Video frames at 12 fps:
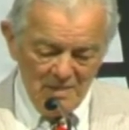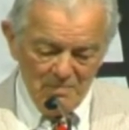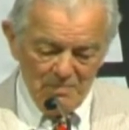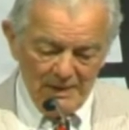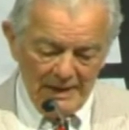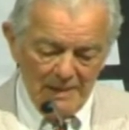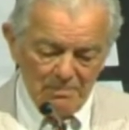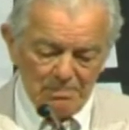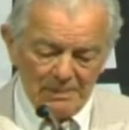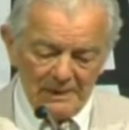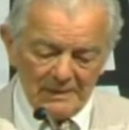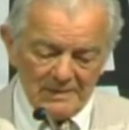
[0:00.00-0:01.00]
But I
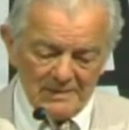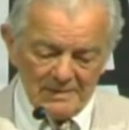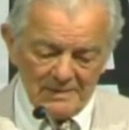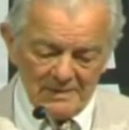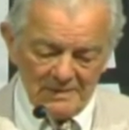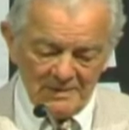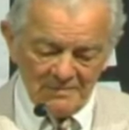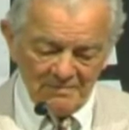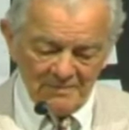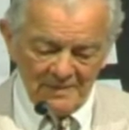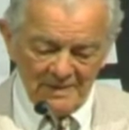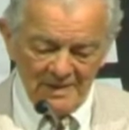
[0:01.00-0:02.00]
picked
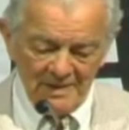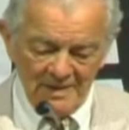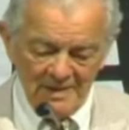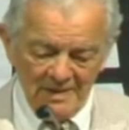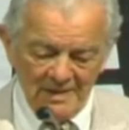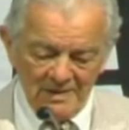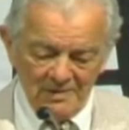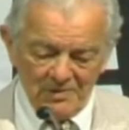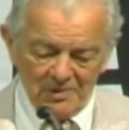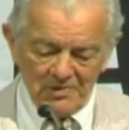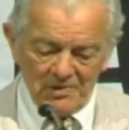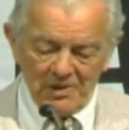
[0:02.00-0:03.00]

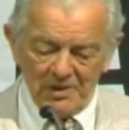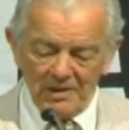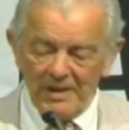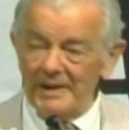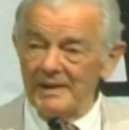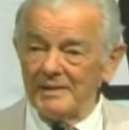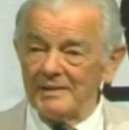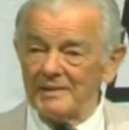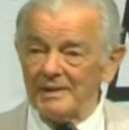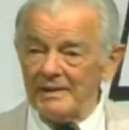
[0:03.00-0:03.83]
North Carolina and